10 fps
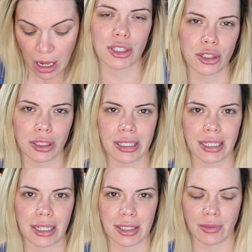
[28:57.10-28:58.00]
Certain
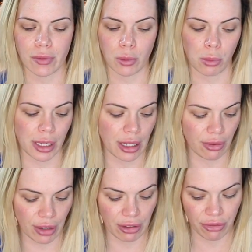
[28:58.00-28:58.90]
days of the week,
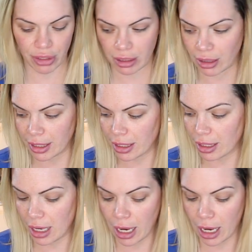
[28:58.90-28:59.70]
if I feel like it,